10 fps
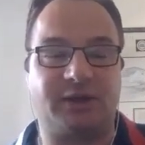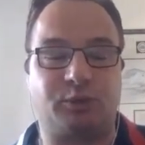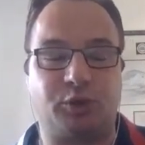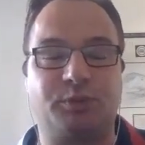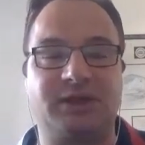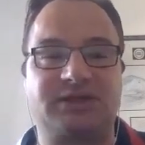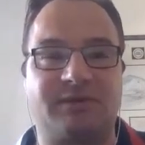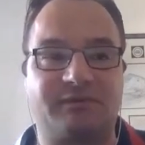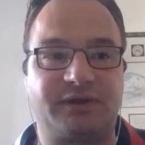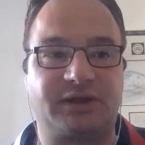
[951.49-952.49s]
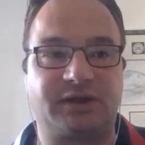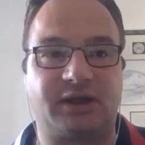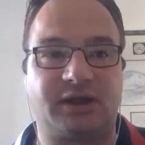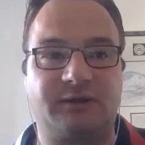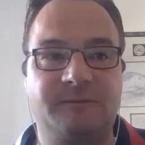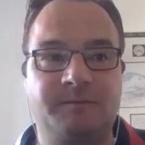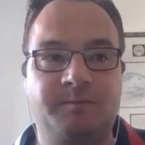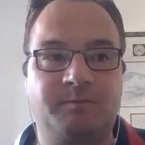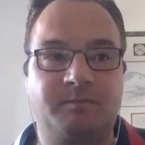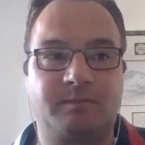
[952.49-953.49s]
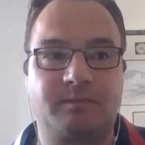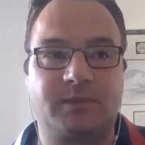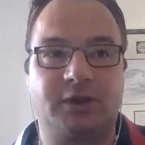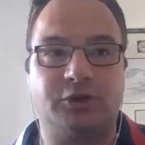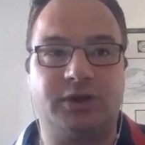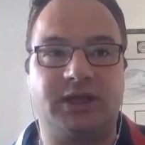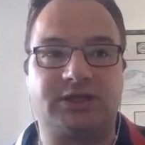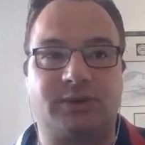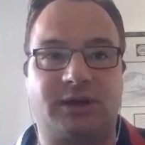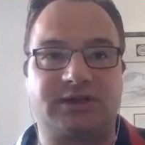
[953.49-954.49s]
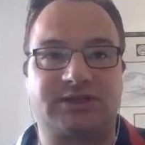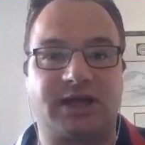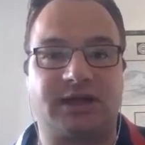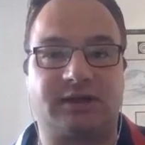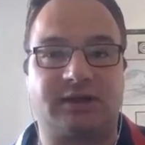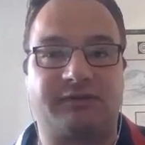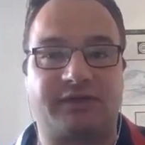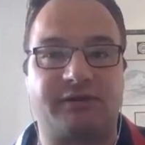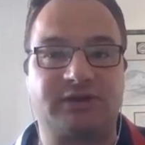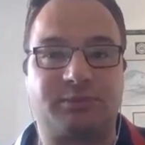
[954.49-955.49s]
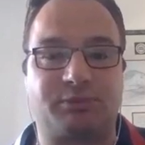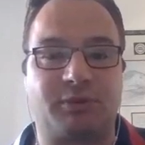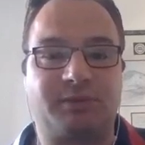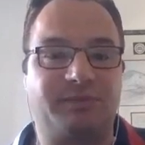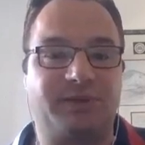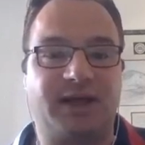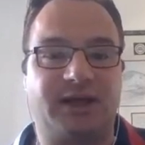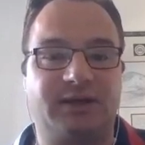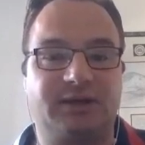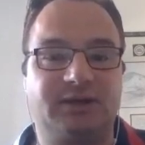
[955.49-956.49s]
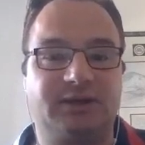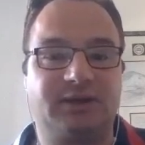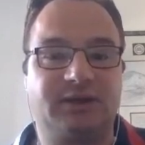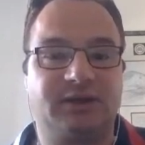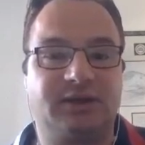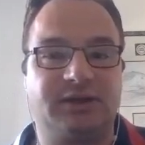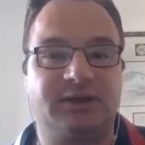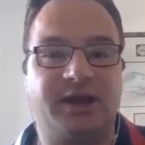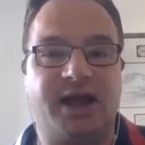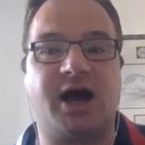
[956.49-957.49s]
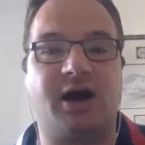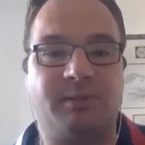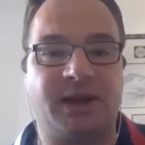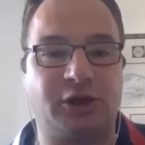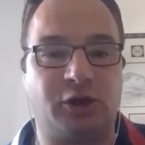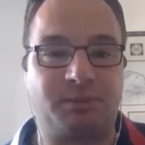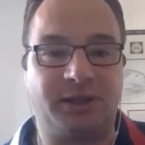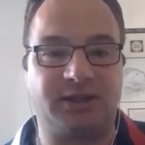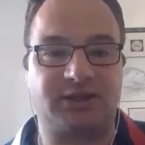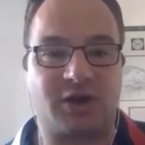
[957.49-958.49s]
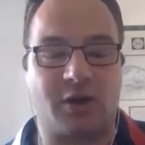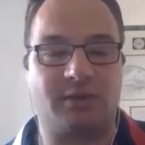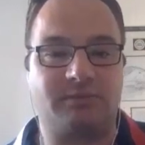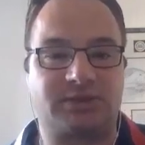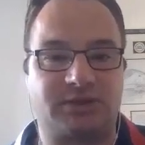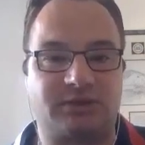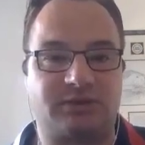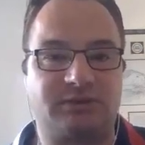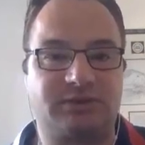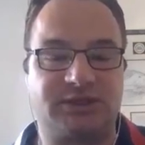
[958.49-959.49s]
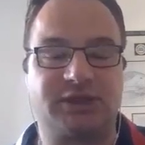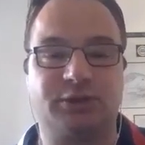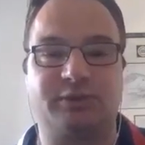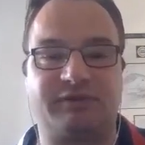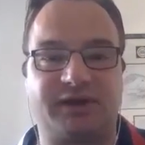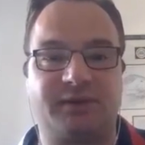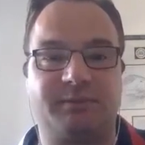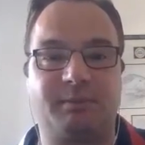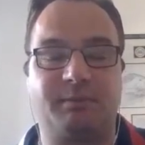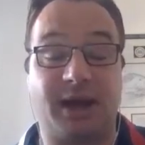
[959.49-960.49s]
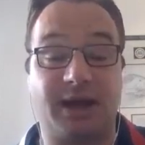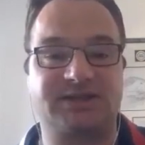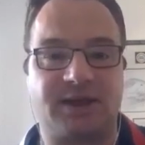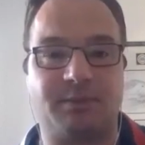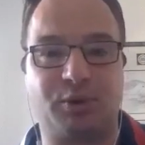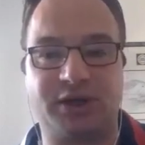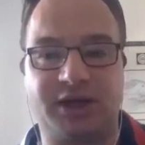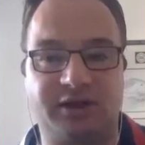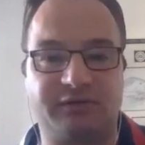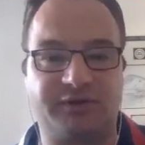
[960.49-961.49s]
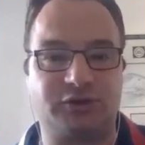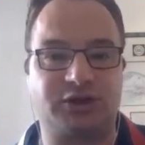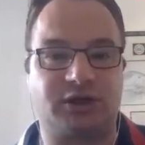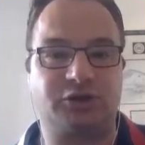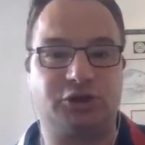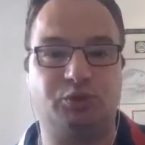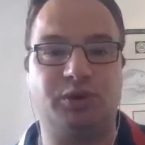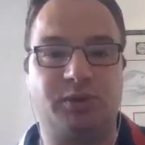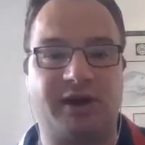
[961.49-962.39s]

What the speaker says: It will be something that you need to understand, that if there is a problem there, now may not be the time to deal with it, but at some point in the future, you will